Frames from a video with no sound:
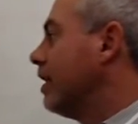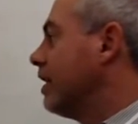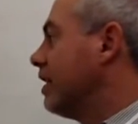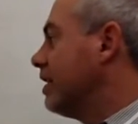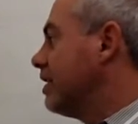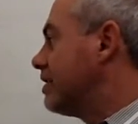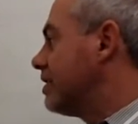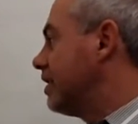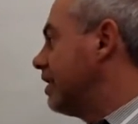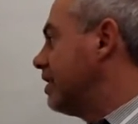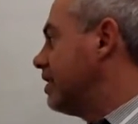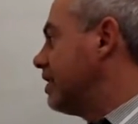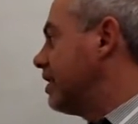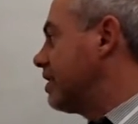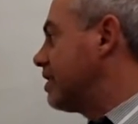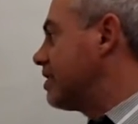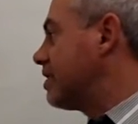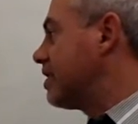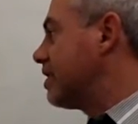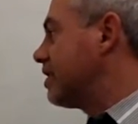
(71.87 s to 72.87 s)
is the
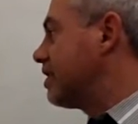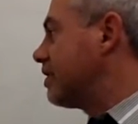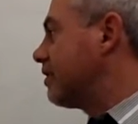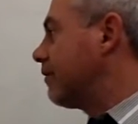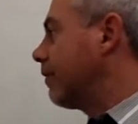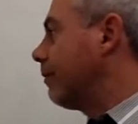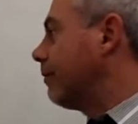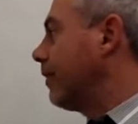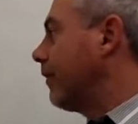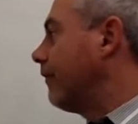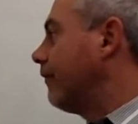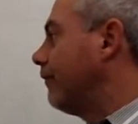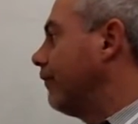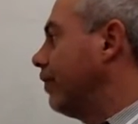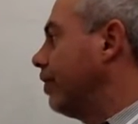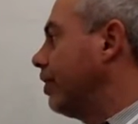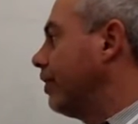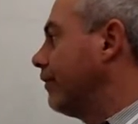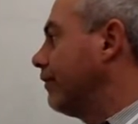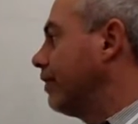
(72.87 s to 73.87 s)
distance from the
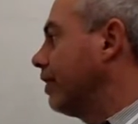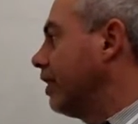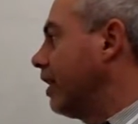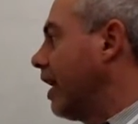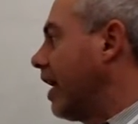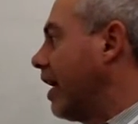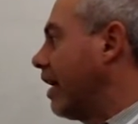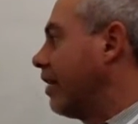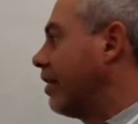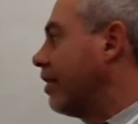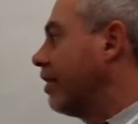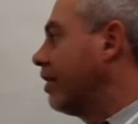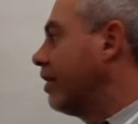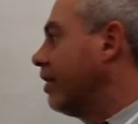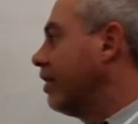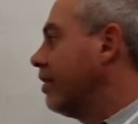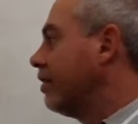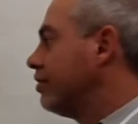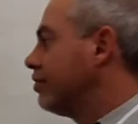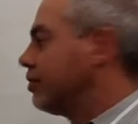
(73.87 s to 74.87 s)
foot of the ladder
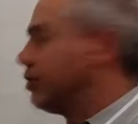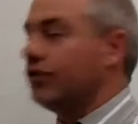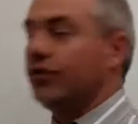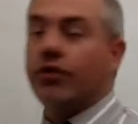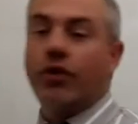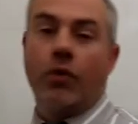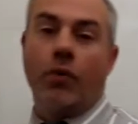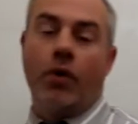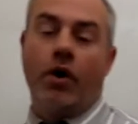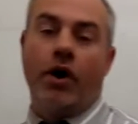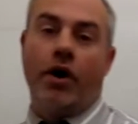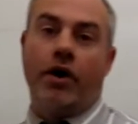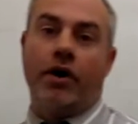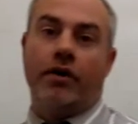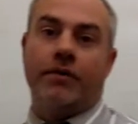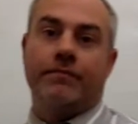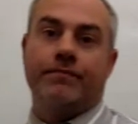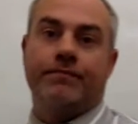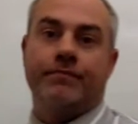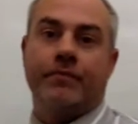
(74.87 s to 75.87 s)
to the wall.